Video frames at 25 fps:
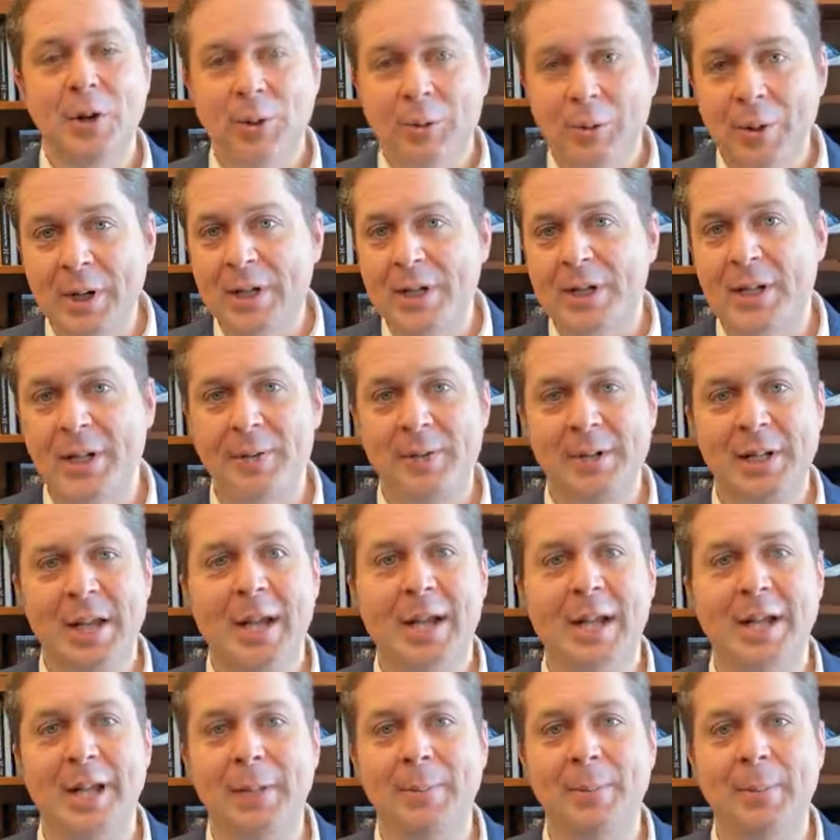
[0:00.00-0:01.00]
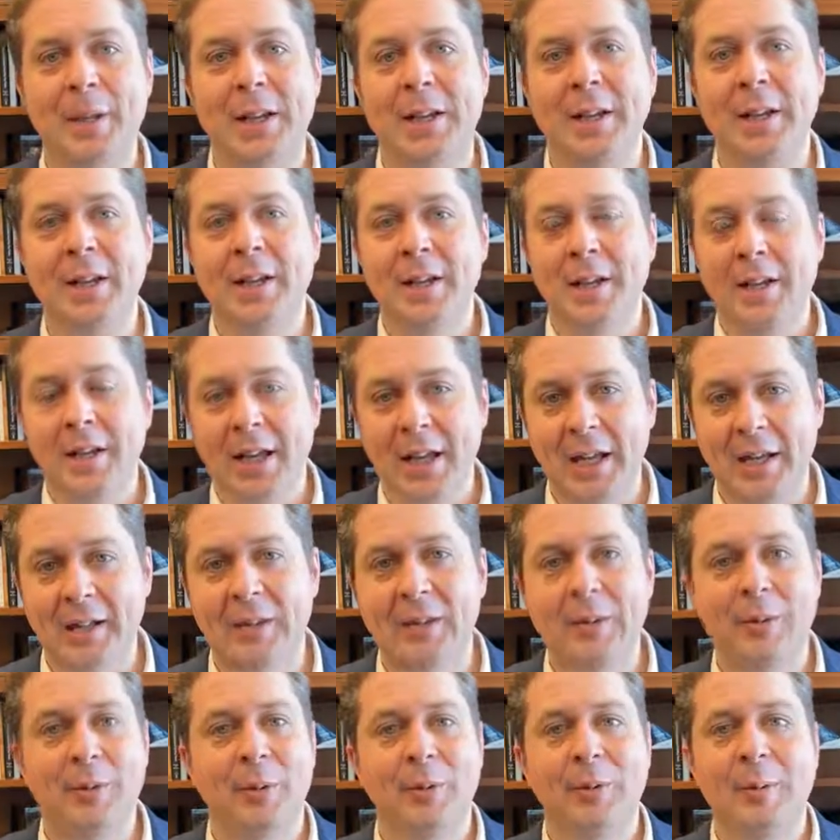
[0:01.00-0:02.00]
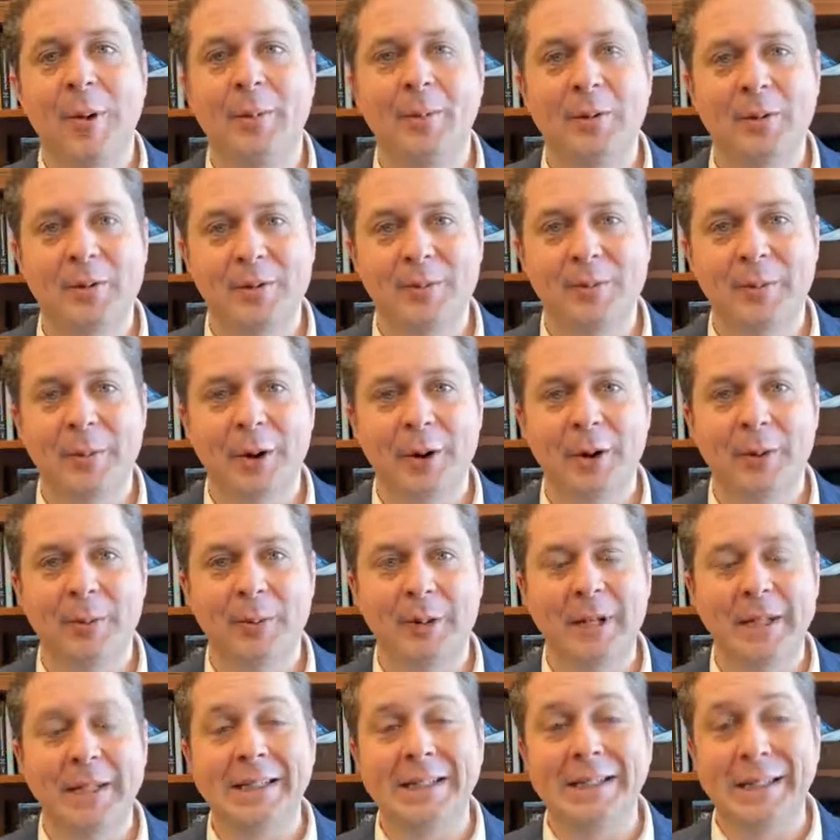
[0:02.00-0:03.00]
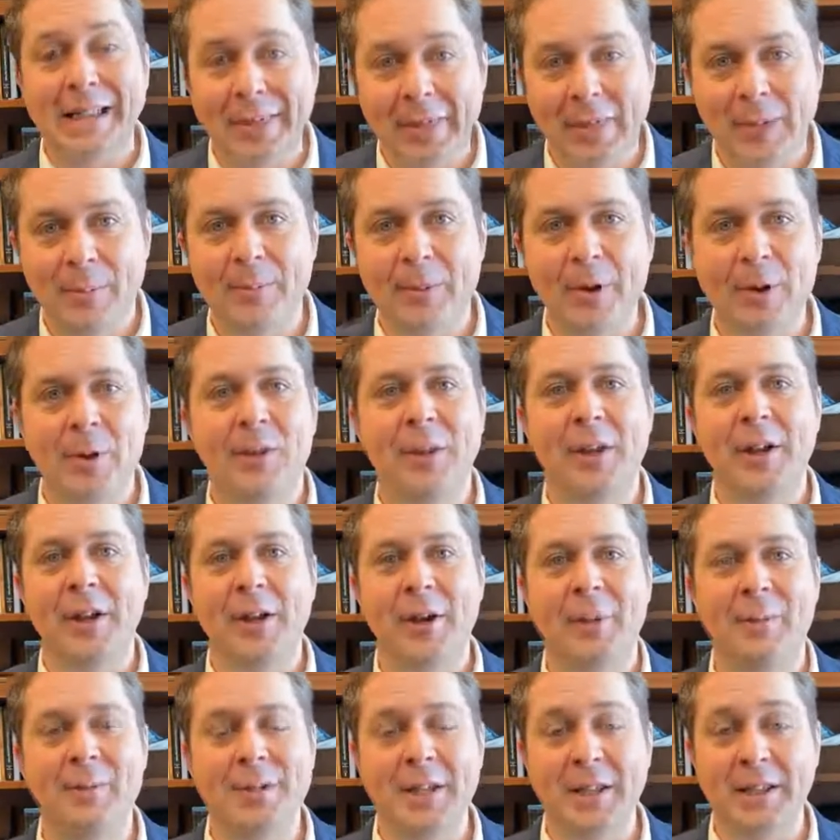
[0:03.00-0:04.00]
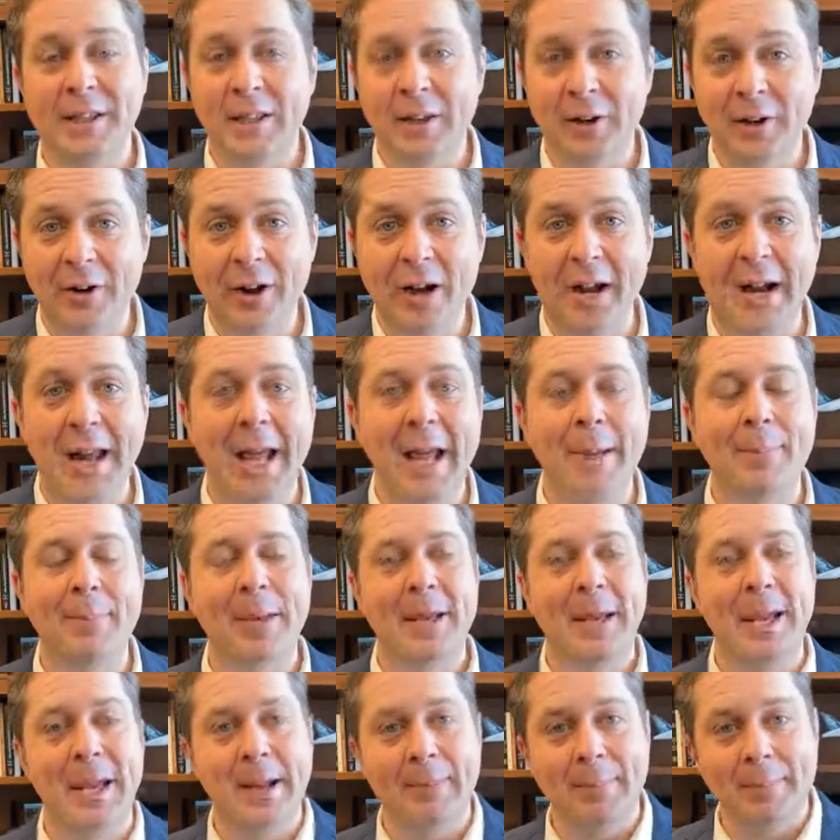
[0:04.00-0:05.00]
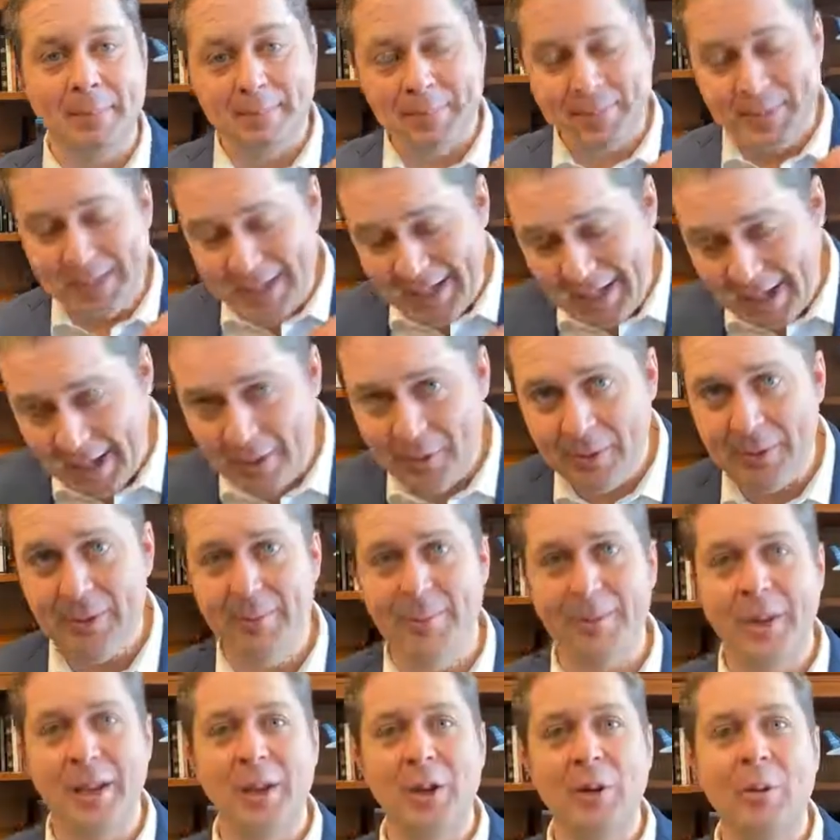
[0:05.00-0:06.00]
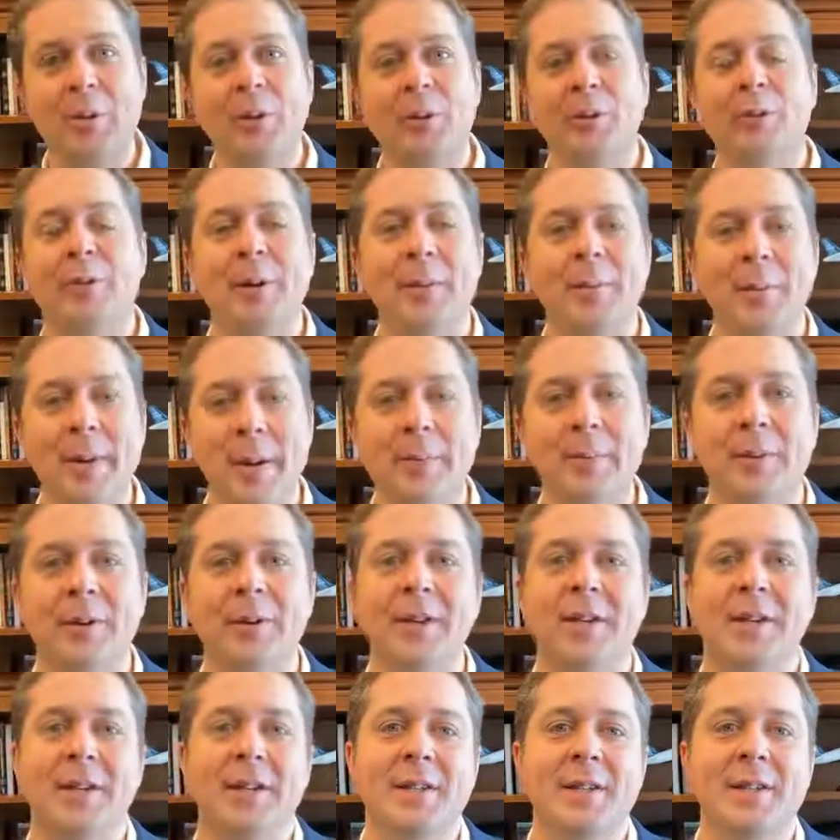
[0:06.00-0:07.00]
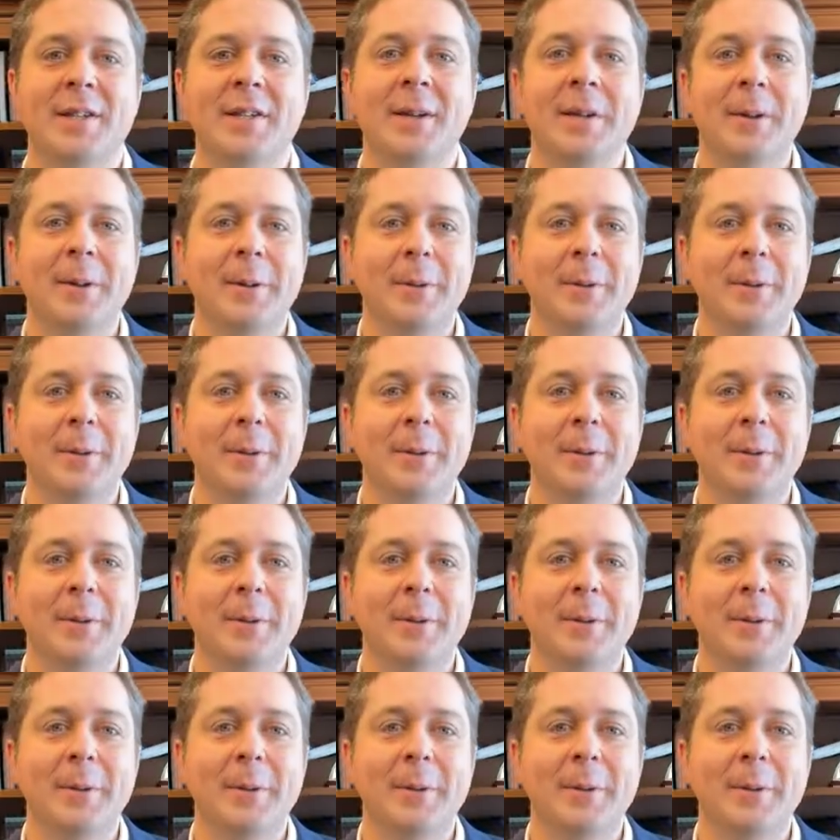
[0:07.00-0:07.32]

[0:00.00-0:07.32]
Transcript: Reach out to NDP and liberal members of parliament and let them know that you're upset, that you're not happy, and tell them that you will remember this